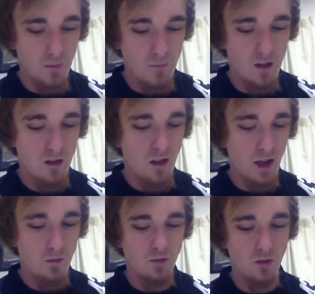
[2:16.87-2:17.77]
be
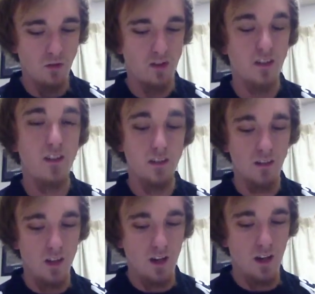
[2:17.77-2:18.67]
able to
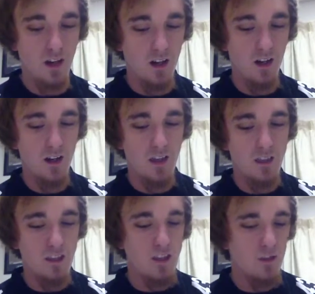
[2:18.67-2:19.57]
resist
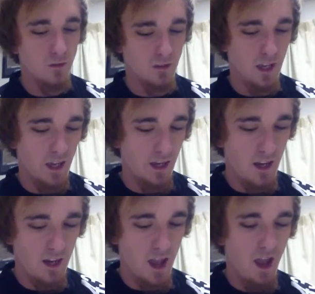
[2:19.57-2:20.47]
in the evil day,
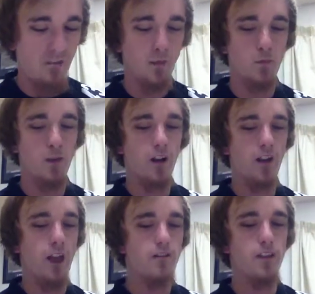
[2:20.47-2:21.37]
and having prepared
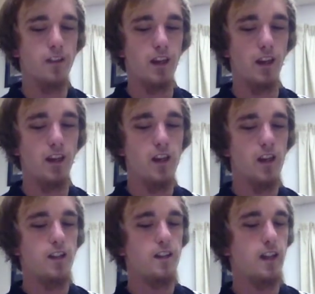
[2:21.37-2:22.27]
everything
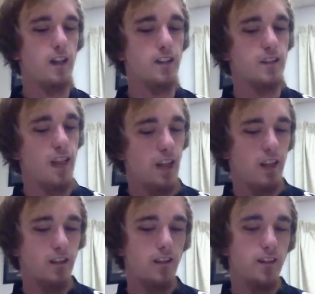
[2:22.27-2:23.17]
to take
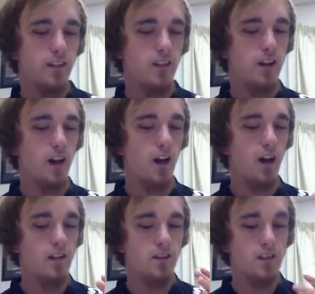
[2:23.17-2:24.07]
stand.
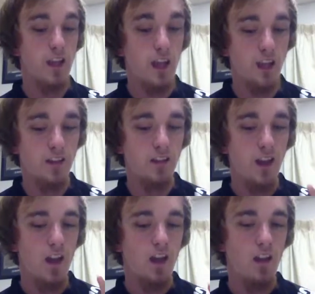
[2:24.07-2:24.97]
Stand,
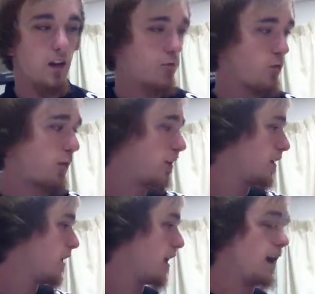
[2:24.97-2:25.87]
therefore,"
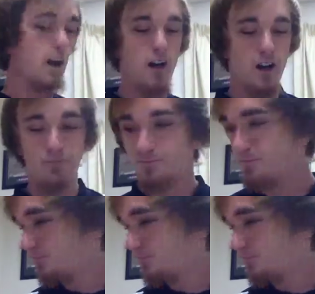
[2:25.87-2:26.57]
and